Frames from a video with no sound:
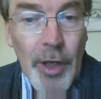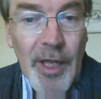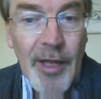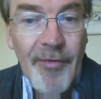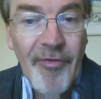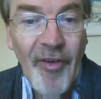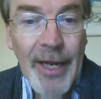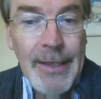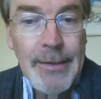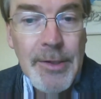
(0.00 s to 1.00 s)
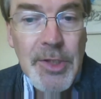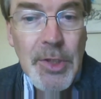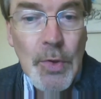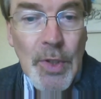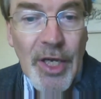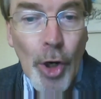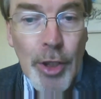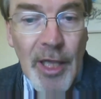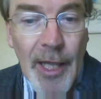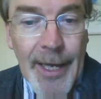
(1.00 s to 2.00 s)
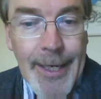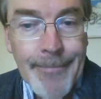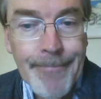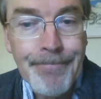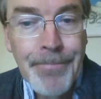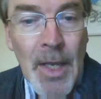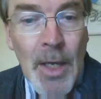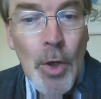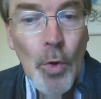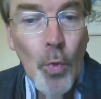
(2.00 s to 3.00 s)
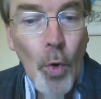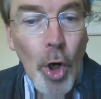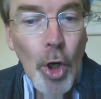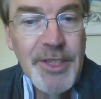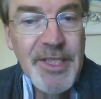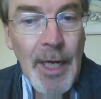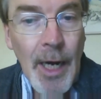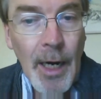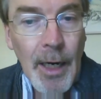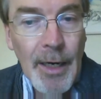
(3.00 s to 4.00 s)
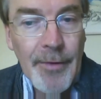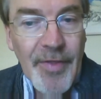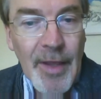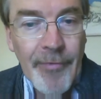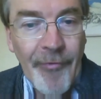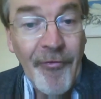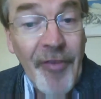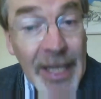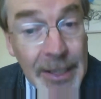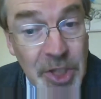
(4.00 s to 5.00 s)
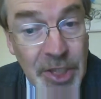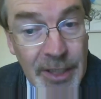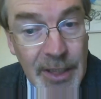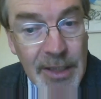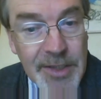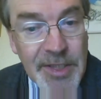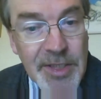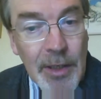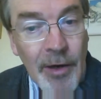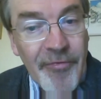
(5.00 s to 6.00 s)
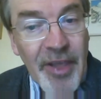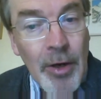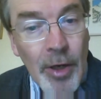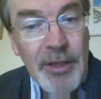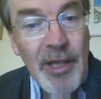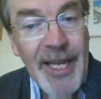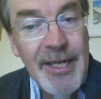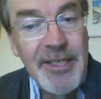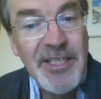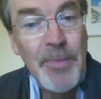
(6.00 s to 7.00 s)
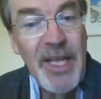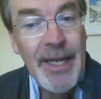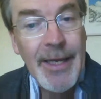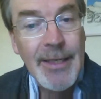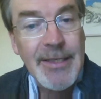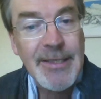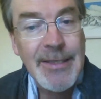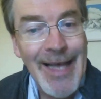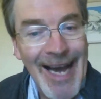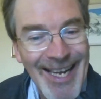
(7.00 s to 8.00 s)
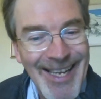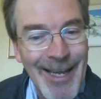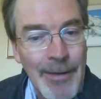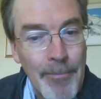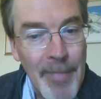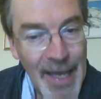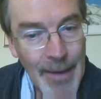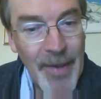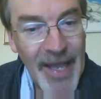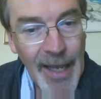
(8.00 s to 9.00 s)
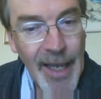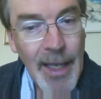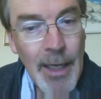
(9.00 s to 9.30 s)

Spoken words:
confined to the online, what are the features of the online experience that can maybe